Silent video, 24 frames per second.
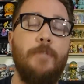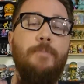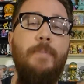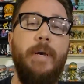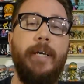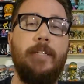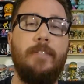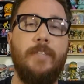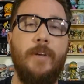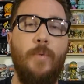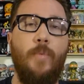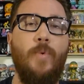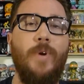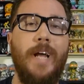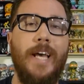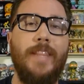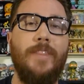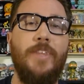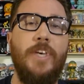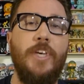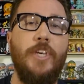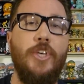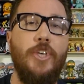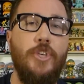It's based on what I
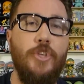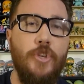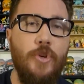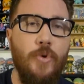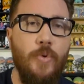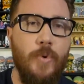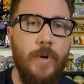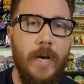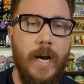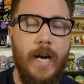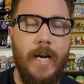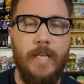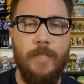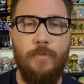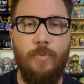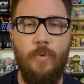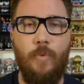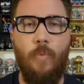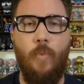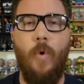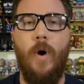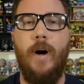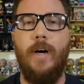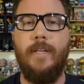think you guys
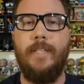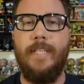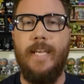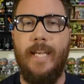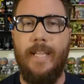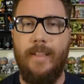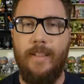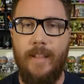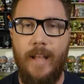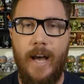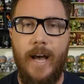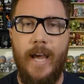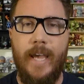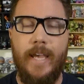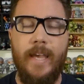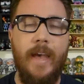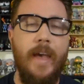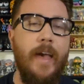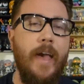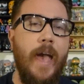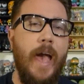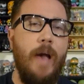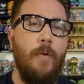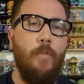would want and like
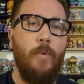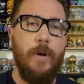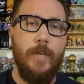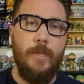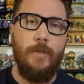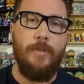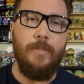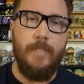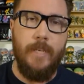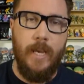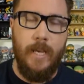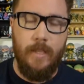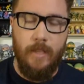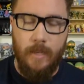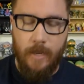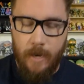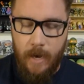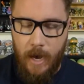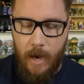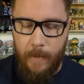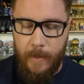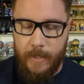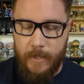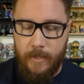and what you say in the
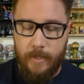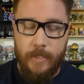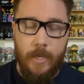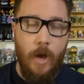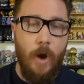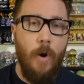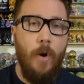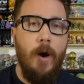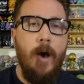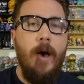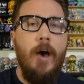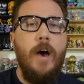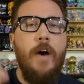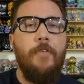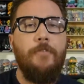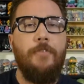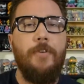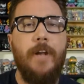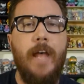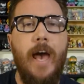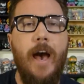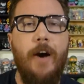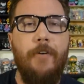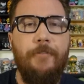comments. So
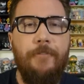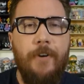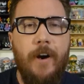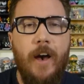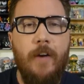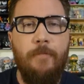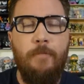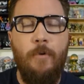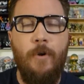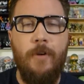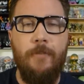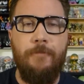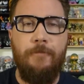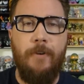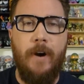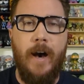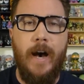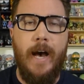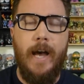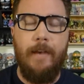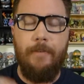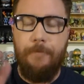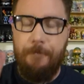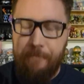for now,
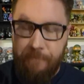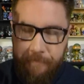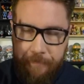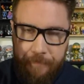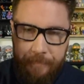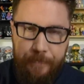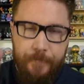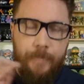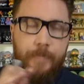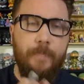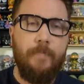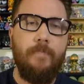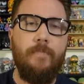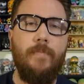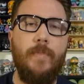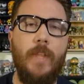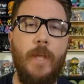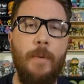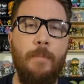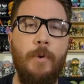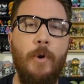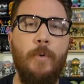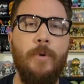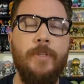5.5.
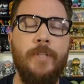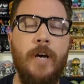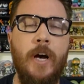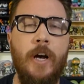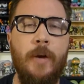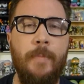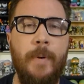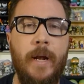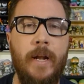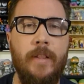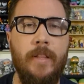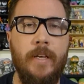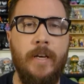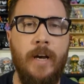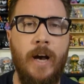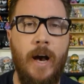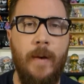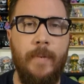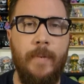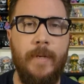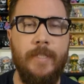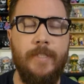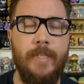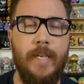But we'll talk about it in the
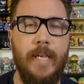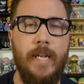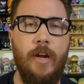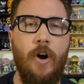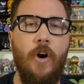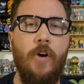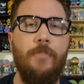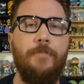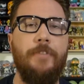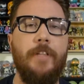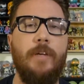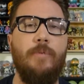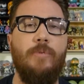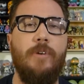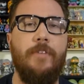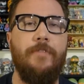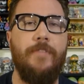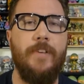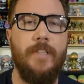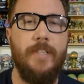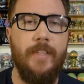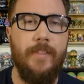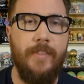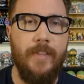comments and hopefully
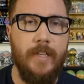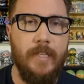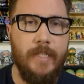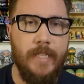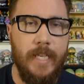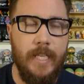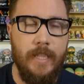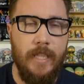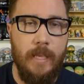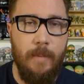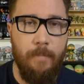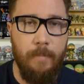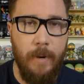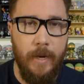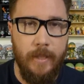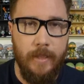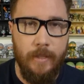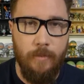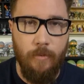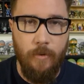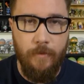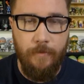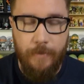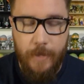revisit this in the
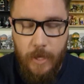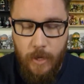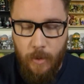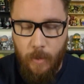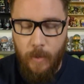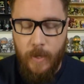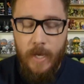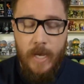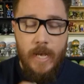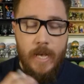monthly review.